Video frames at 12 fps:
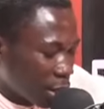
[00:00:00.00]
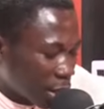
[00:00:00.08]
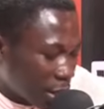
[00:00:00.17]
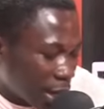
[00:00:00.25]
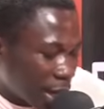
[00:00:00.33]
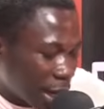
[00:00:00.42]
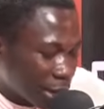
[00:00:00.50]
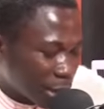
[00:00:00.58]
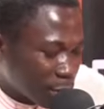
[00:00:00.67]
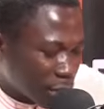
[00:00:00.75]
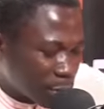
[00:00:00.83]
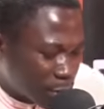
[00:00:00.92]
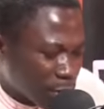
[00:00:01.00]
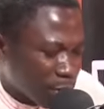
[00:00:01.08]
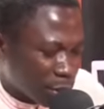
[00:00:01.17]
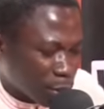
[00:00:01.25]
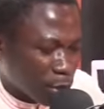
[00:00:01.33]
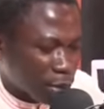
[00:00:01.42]
na like say me
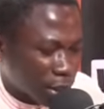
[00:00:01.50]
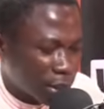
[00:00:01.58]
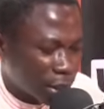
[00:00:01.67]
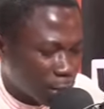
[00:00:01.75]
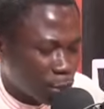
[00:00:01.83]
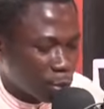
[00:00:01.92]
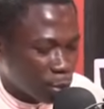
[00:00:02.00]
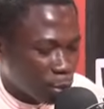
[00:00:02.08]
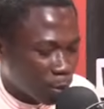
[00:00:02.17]
spirit all this thing to